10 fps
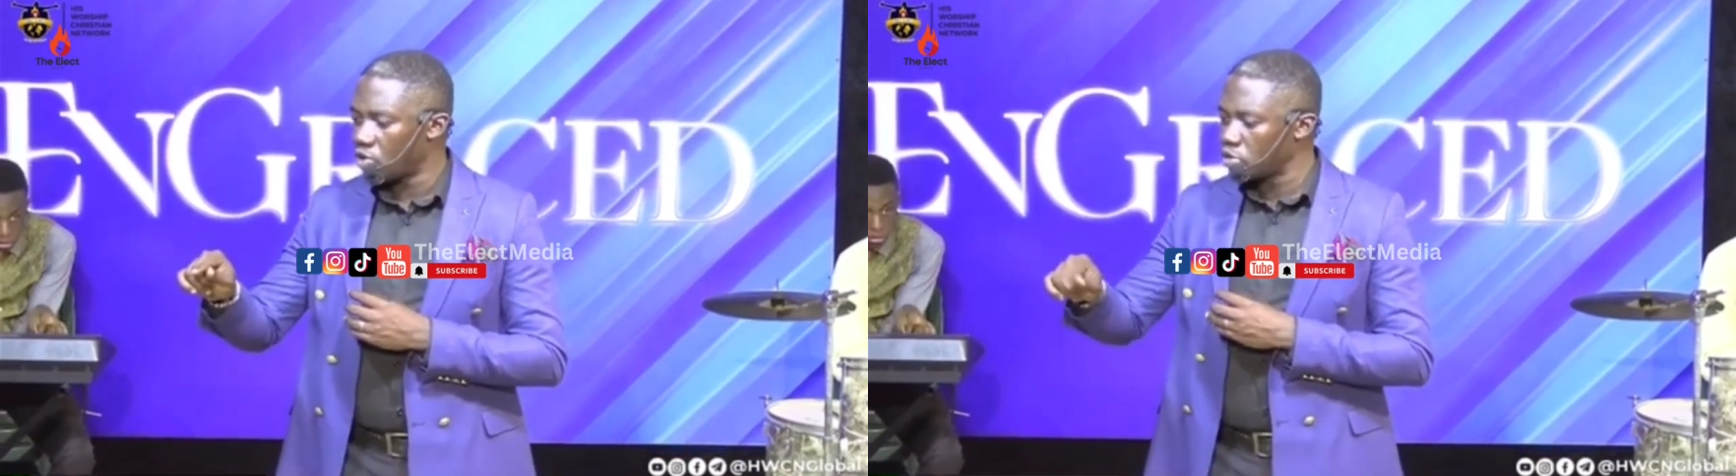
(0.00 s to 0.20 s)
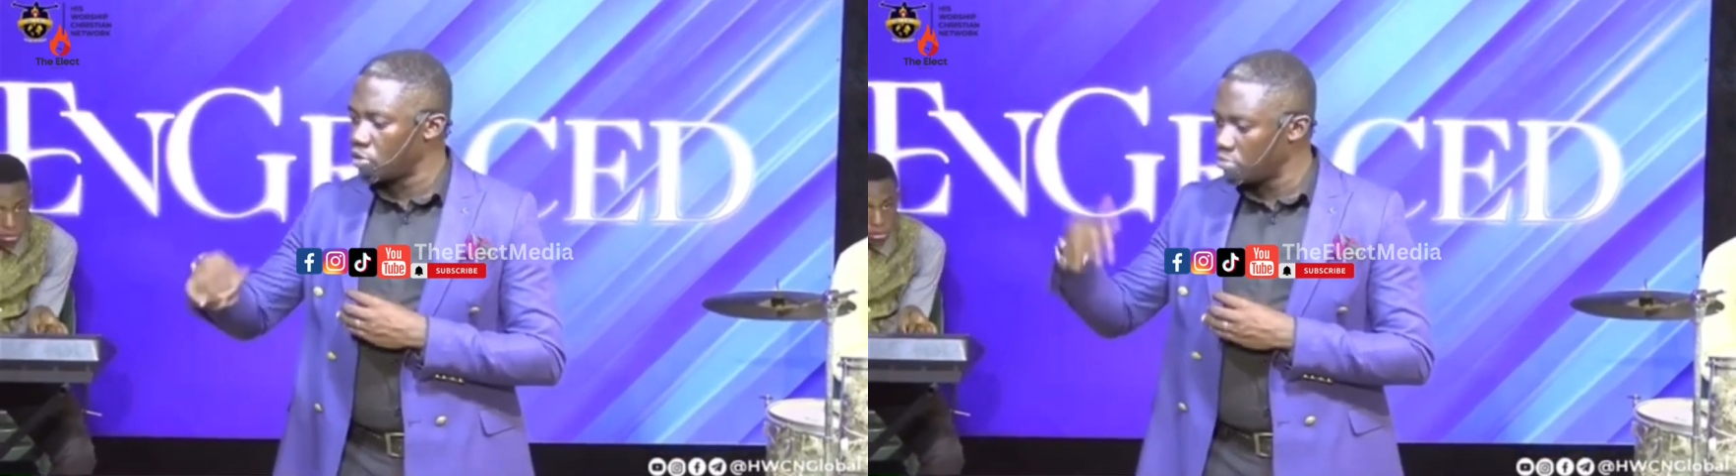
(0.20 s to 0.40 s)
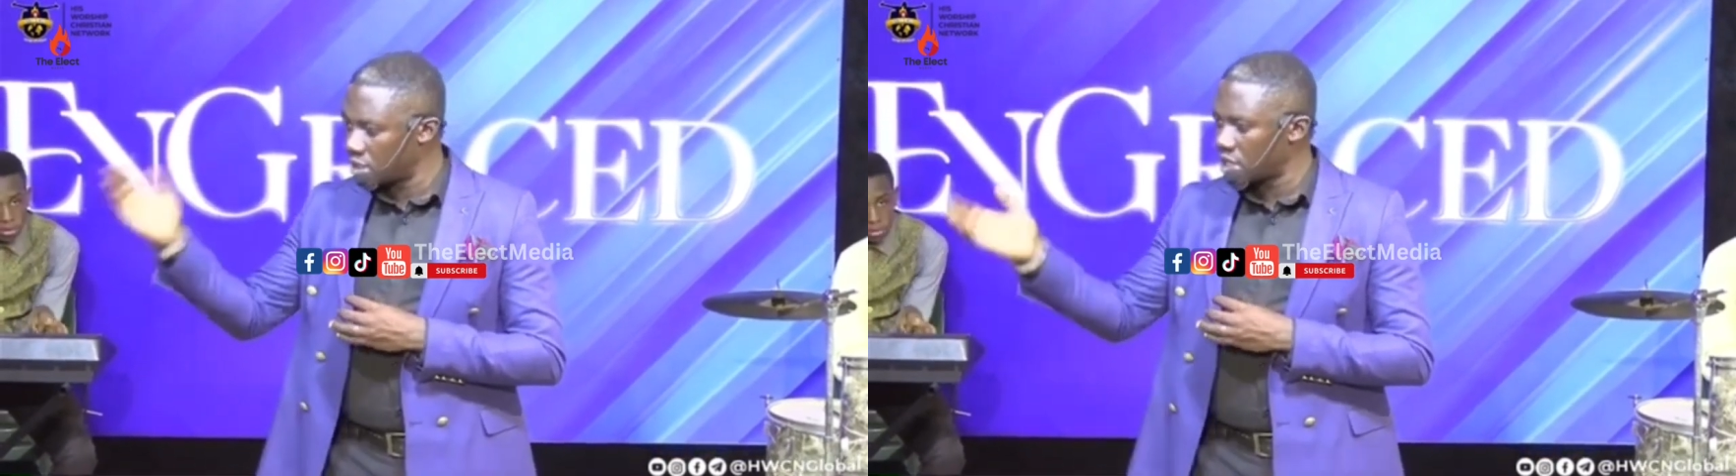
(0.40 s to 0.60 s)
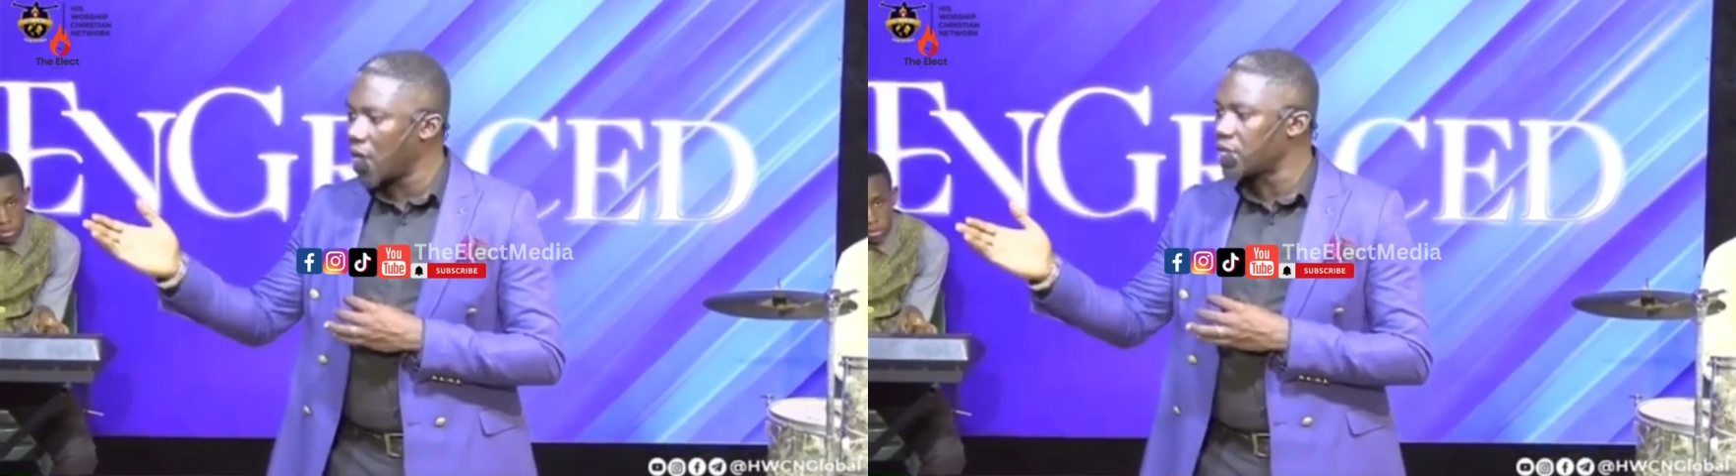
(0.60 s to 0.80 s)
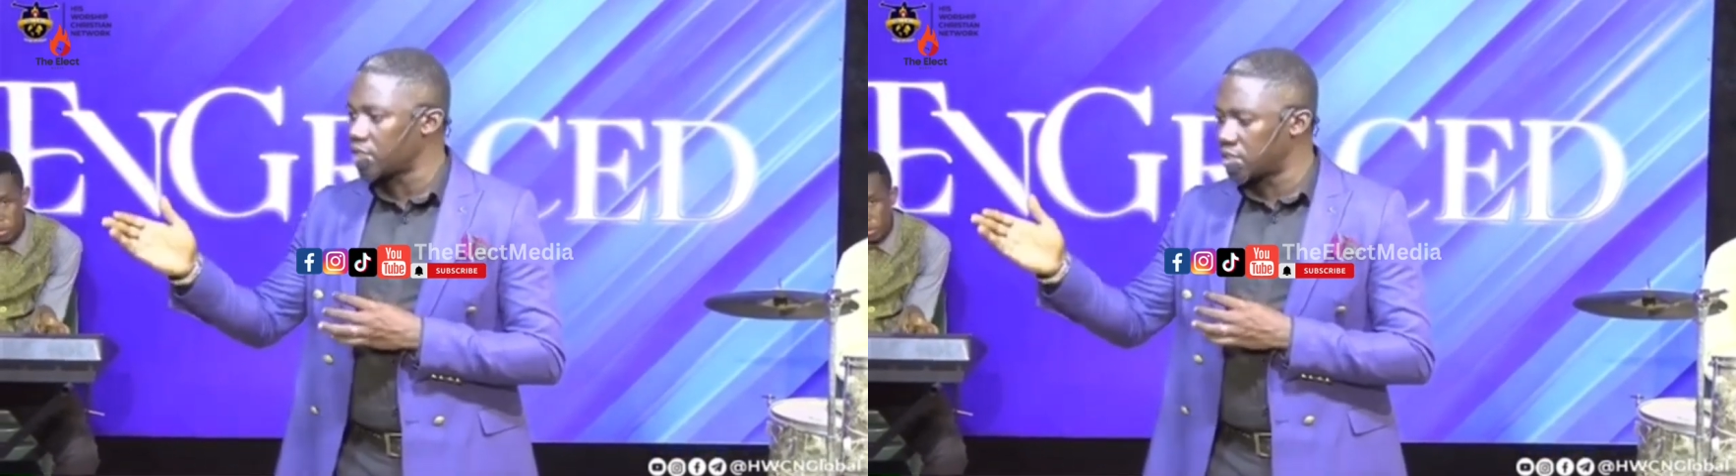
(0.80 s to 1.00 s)
or you meet
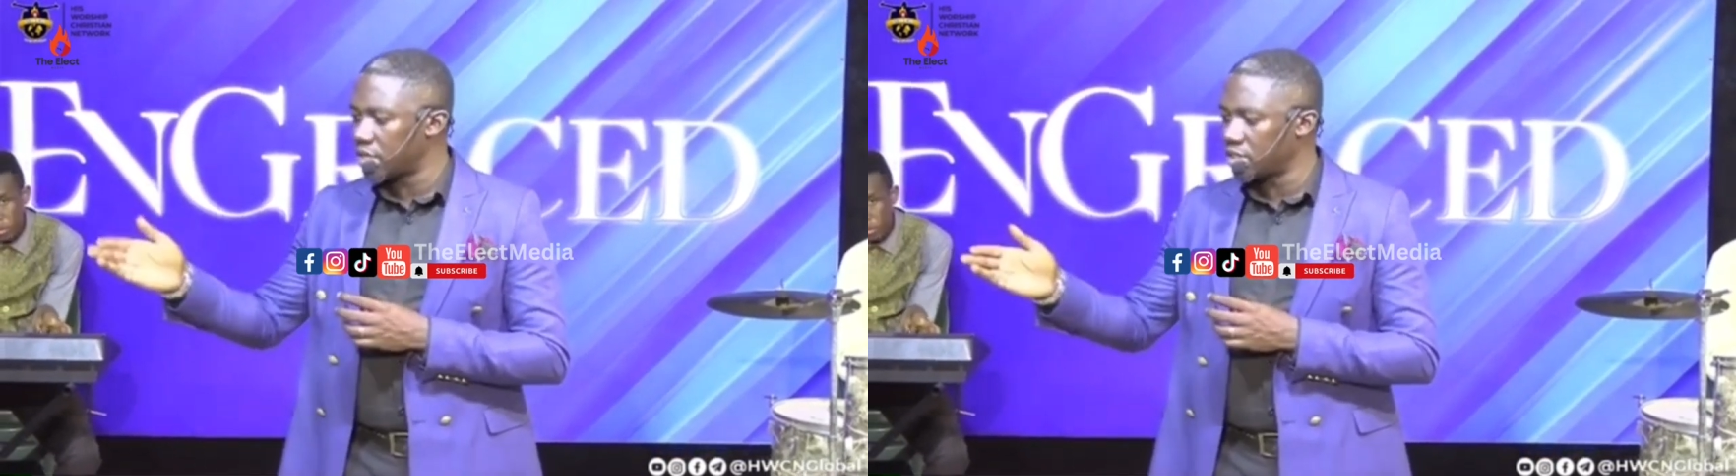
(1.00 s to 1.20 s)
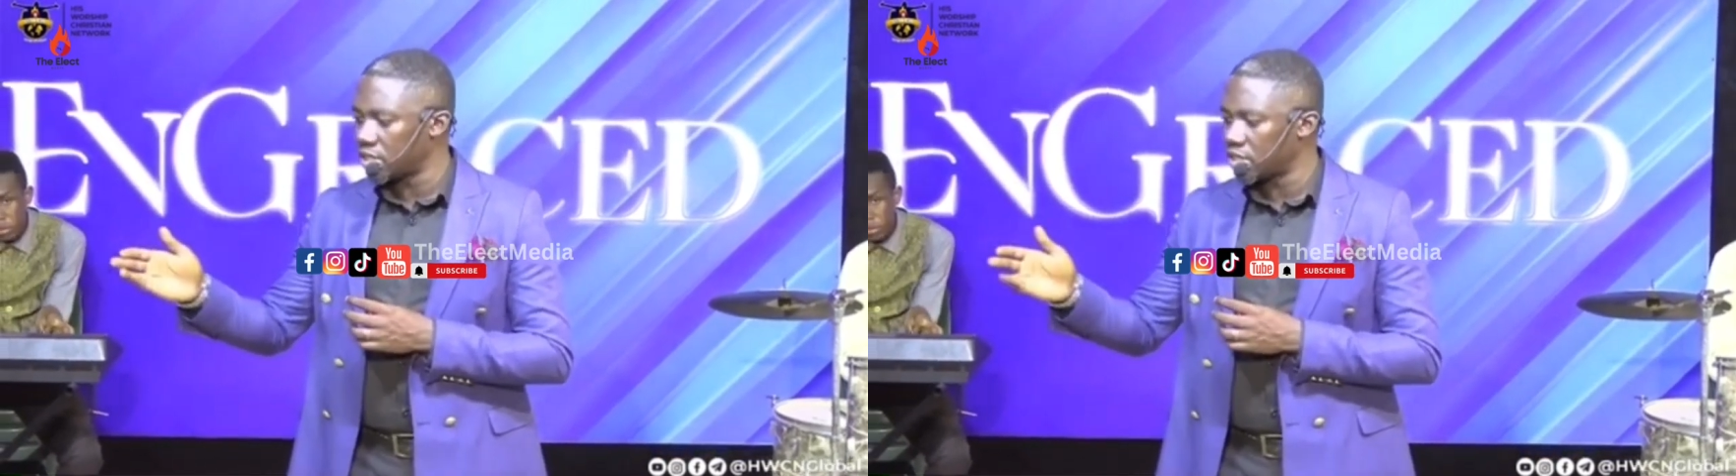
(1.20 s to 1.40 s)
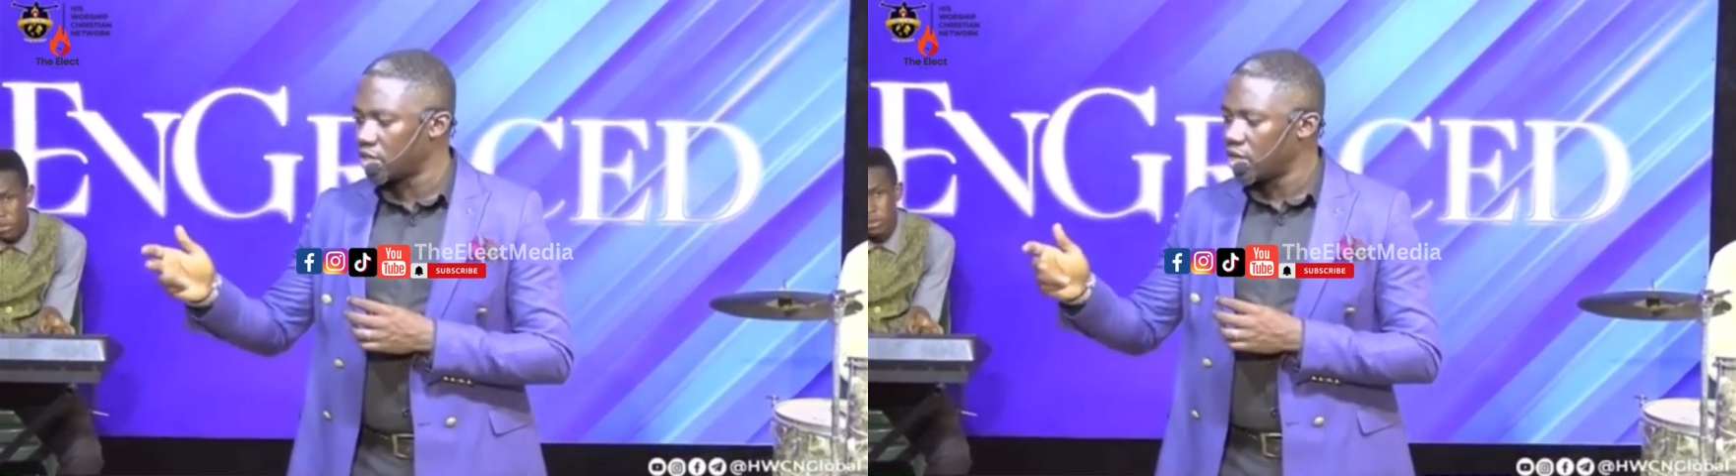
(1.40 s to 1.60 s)
her in eternity,